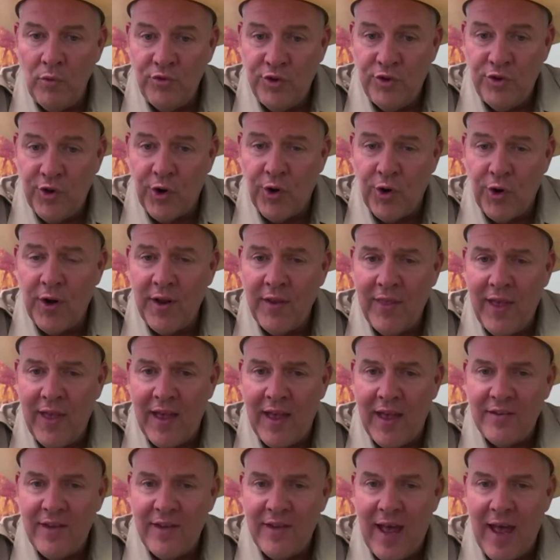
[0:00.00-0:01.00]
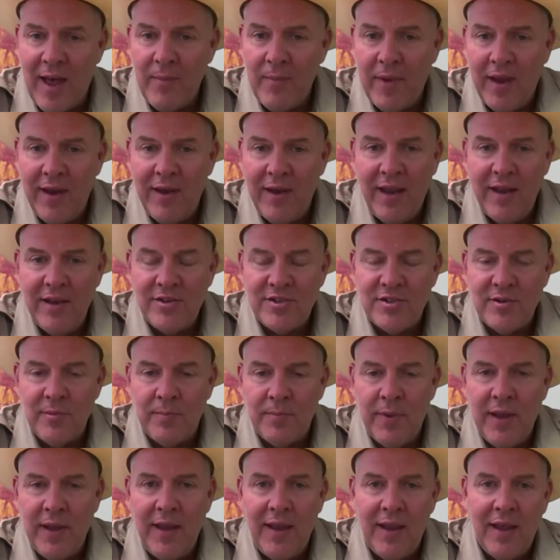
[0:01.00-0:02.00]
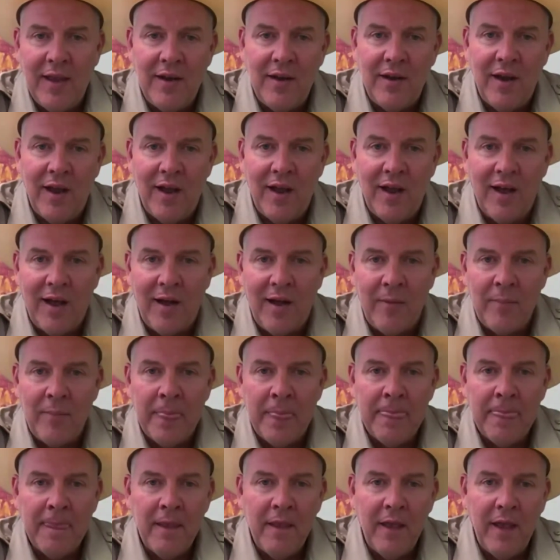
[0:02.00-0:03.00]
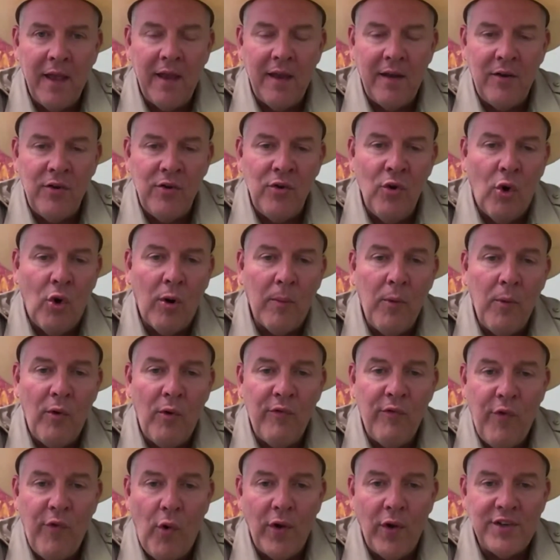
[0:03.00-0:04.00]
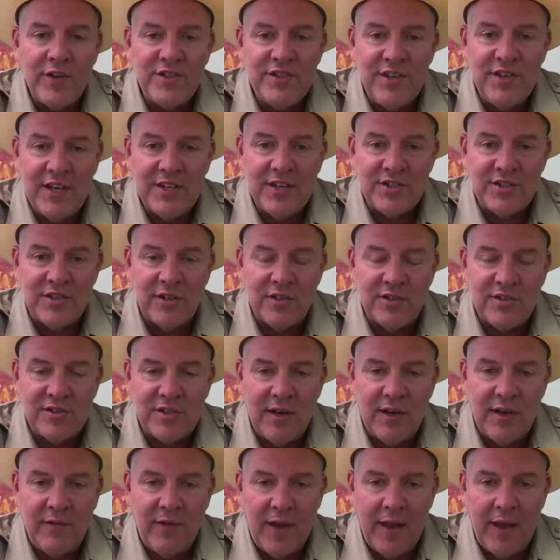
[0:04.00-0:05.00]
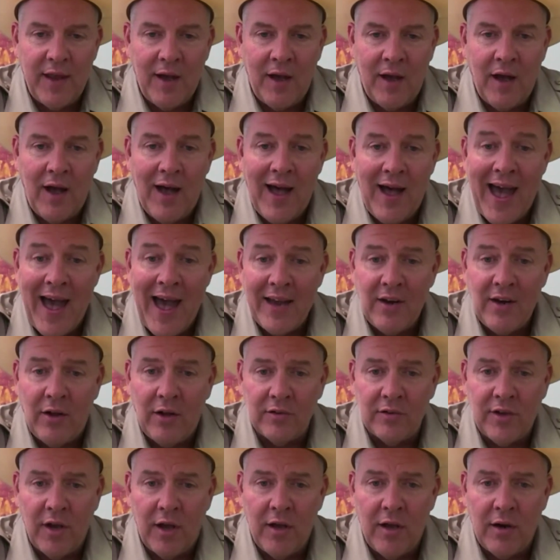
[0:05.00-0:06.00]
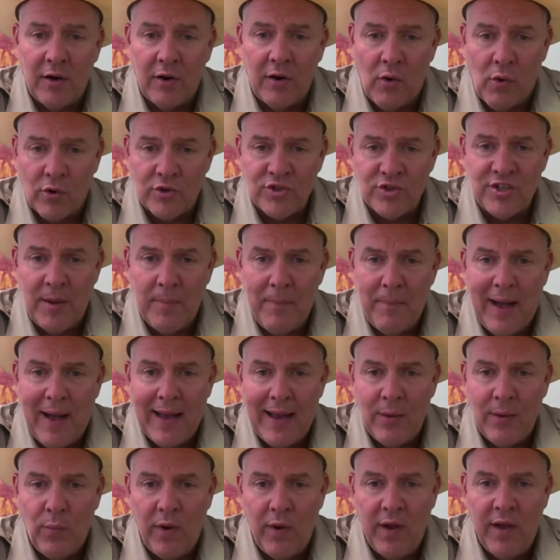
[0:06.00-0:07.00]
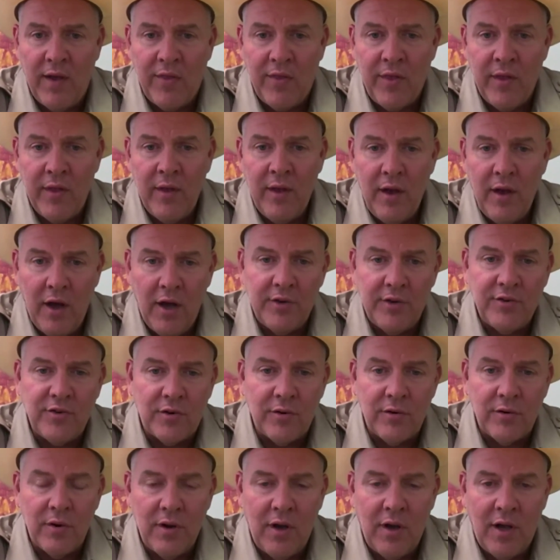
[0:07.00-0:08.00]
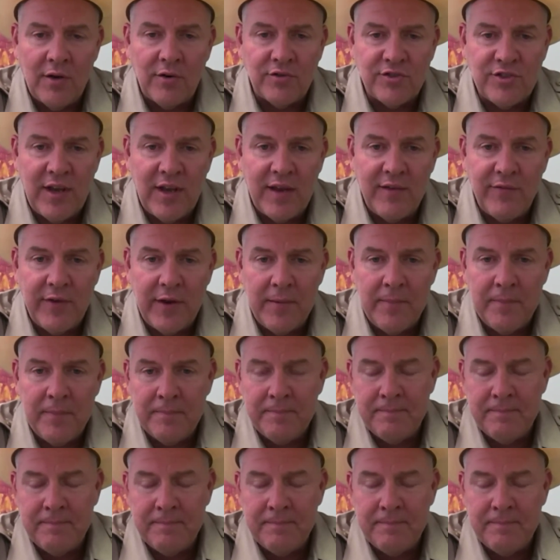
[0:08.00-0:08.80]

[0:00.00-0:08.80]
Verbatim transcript: during that time he needs to be in um, in normal voice distance of a uh, adult hunter or somebody with hunter hunter safety.